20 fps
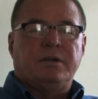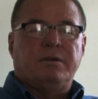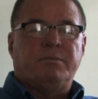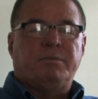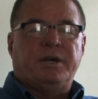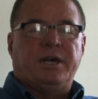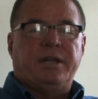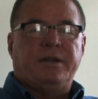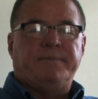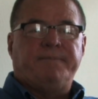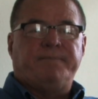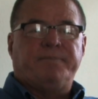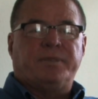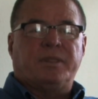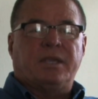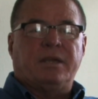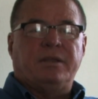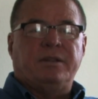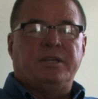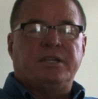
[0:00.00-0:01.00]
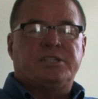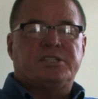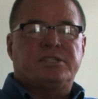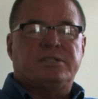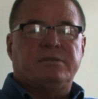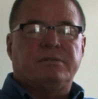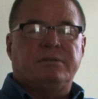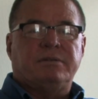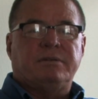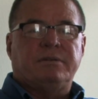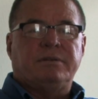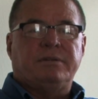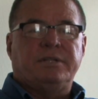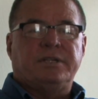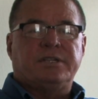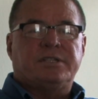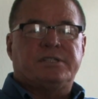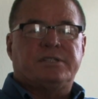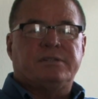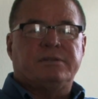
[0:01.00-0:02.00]
But this
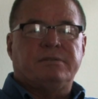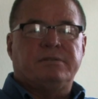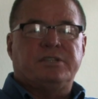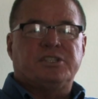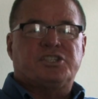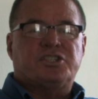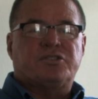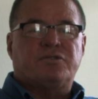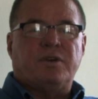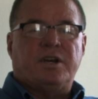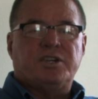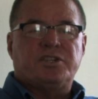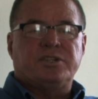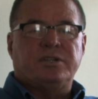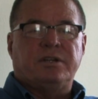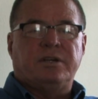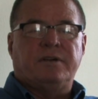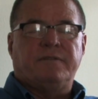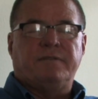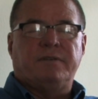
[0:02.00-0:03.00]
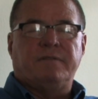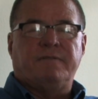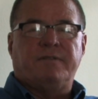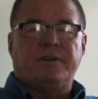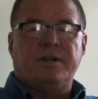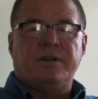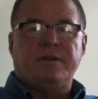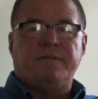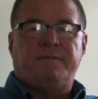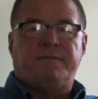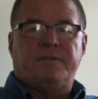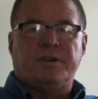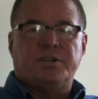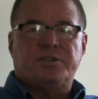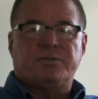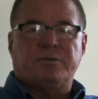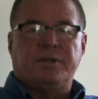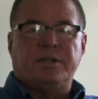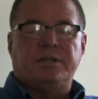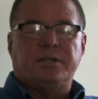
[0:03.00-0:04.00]
destruction of the very
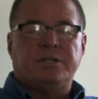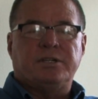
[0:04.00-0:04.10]
fishery, the